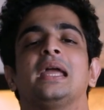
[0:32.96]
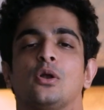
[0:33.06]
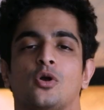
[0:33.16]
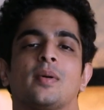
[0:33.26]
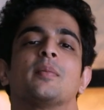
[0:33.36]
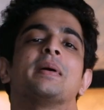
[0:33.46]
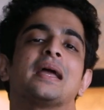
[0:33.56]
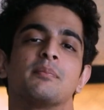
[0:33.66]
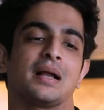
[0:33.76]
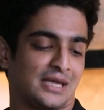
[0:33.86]
In order to become big
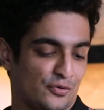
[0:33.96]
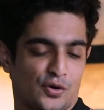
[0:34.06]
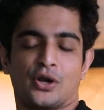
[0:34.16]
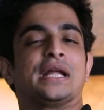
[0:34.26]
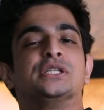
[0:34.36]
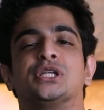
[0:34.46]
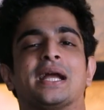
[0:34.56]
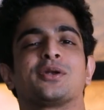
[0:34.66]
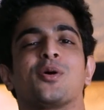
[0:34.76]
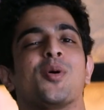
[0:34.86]
and bulky, you've got to
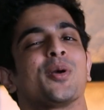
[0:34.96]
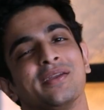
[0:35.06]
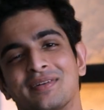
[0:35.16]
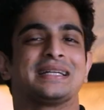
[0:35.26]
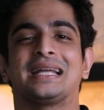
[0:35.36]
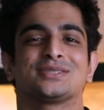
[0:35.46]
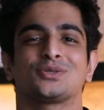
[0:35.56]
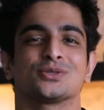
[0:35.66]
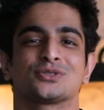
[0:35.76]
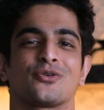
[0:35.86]
inject your body with
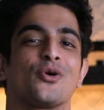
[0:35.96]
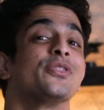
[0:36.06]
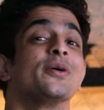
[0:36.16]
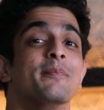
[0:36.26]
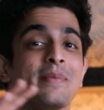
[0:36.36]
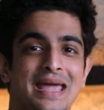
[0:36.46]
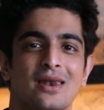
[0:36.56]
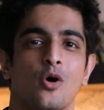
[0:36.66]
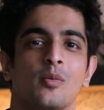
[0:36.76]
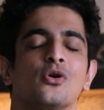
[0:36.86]
testosterone, the
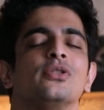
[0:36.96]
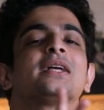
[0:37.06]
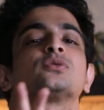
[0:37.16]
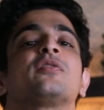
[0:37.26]
male hormone. That's